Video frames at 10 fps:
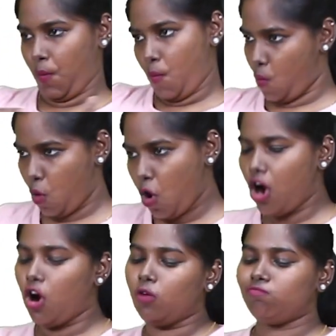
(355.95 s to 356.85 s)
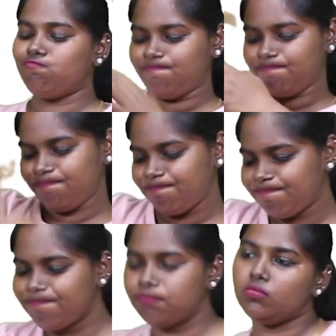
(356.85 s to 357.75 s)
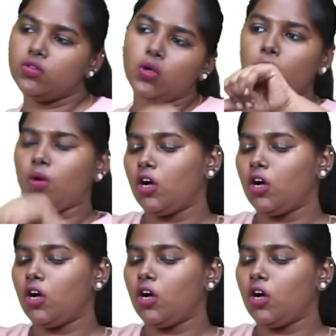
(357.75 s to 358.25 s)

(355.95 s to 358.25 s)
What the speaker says: human body is programmed